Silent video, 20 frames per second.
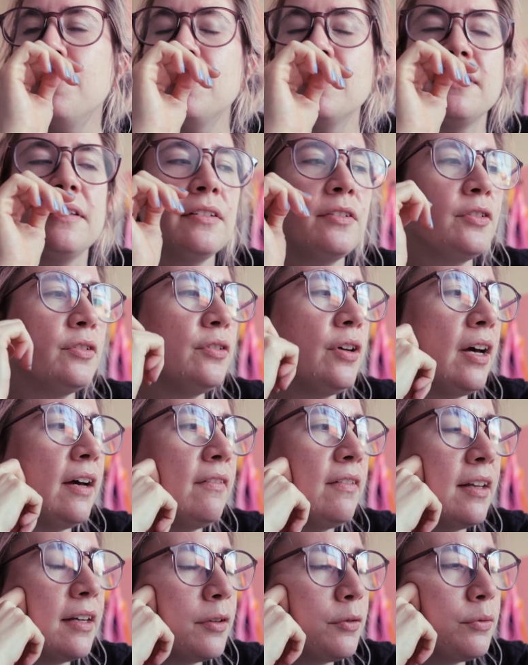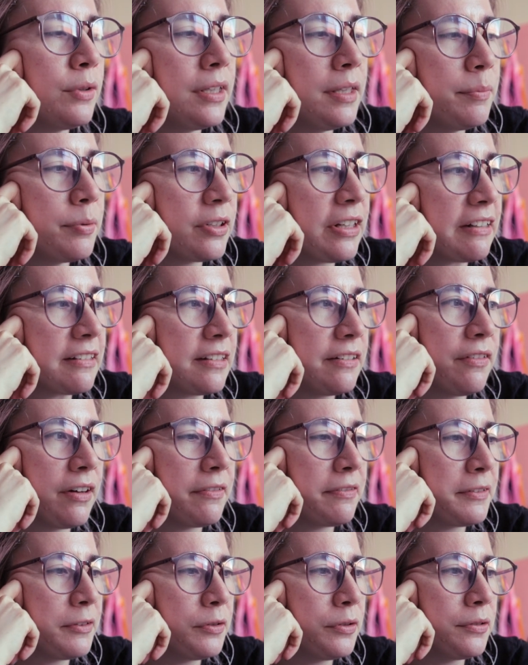wanted to have like a really productive
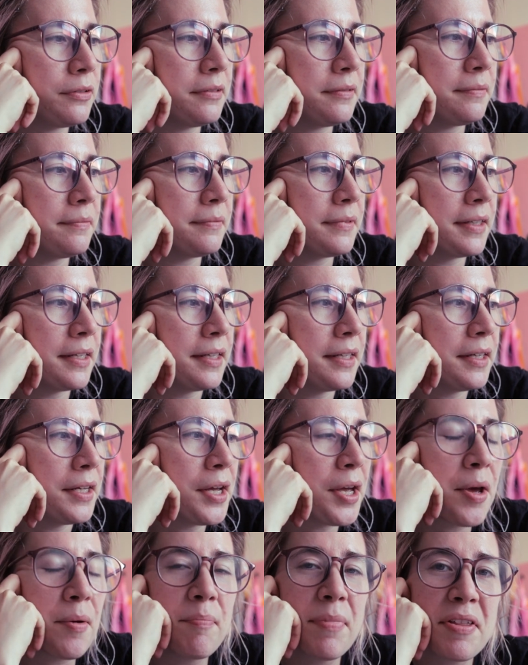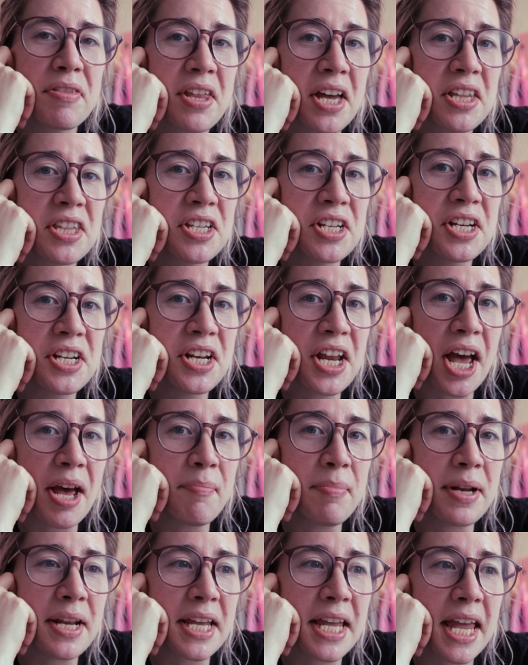afternoon, but that didn't
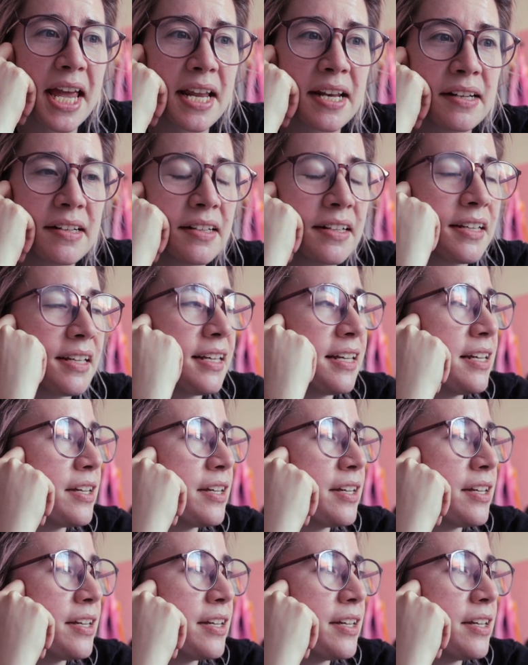happen again,